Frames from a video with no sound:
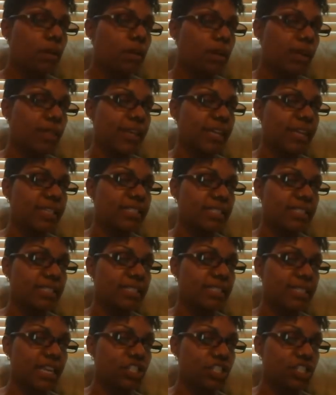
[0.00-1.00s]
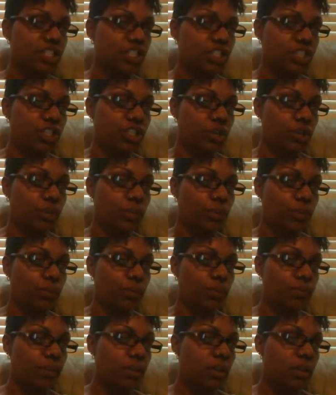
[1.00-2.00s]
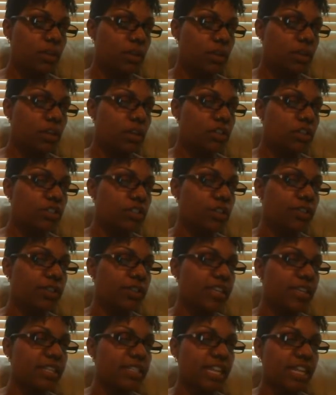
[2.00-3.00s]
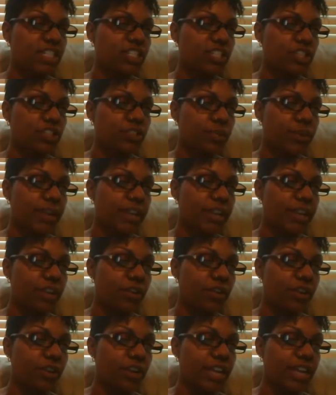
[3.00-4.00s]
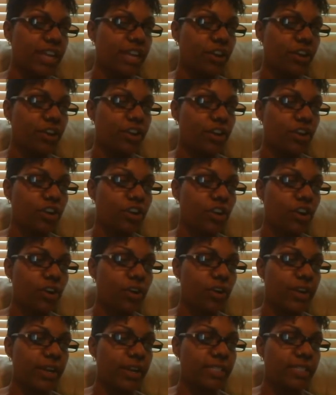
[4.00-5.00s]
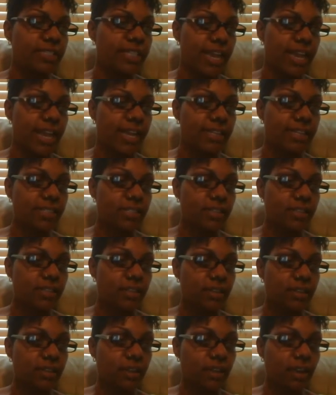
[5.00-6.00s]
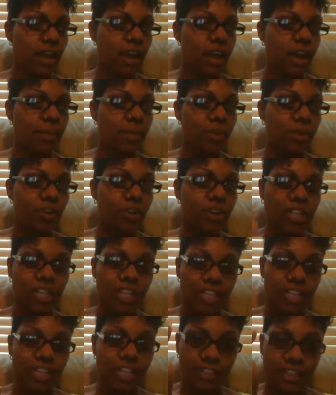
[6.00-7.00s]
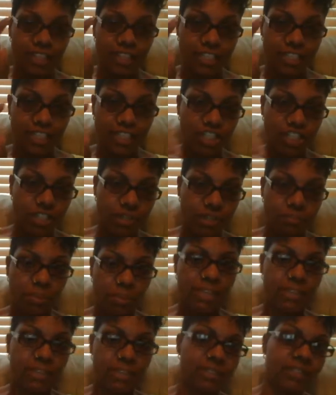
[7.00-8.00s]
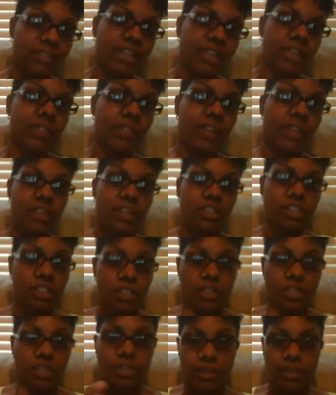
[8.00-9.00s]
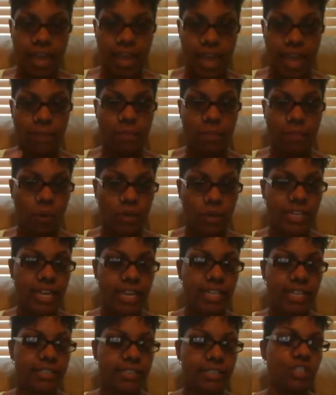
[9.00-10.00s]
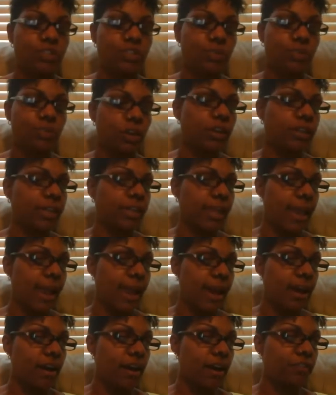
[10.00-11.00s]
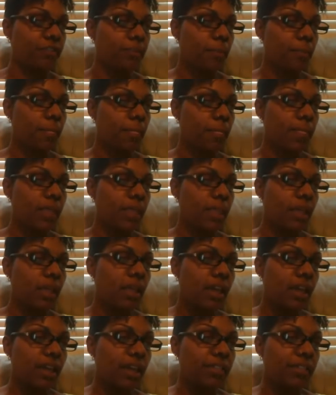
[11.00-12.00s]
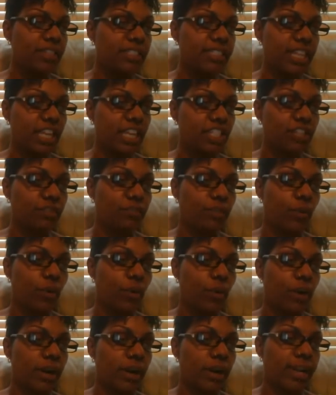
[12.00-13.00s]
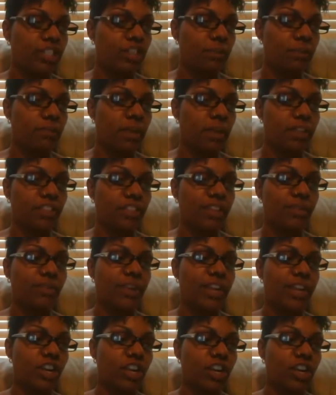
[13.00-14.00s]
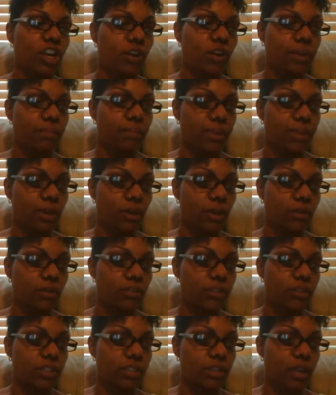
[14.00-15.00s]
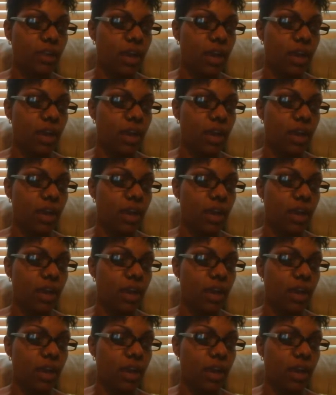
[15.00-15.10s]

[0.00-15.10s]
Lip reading: And that's in section 2. So then in section 3, you're going to enter your current debt. You're going to click the addition button in there to add more debts that you currently have. And then section 4, it's your monthly reoccurring bills.